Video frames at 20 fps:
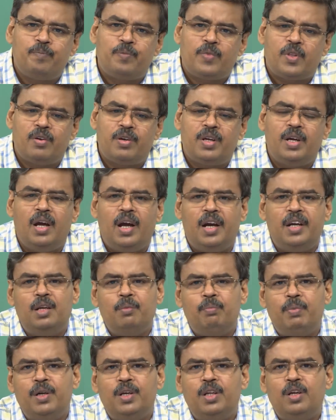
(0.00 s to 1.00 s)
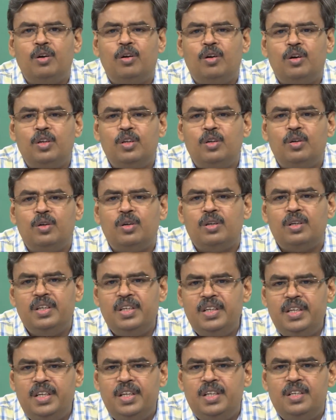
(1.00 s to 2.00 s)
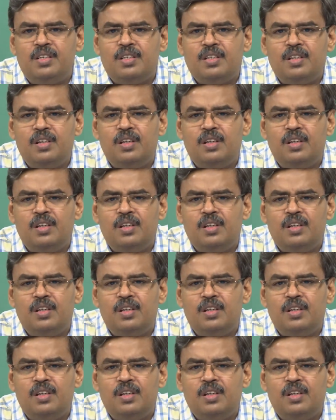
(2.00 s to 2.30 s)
okay, and depending on your need,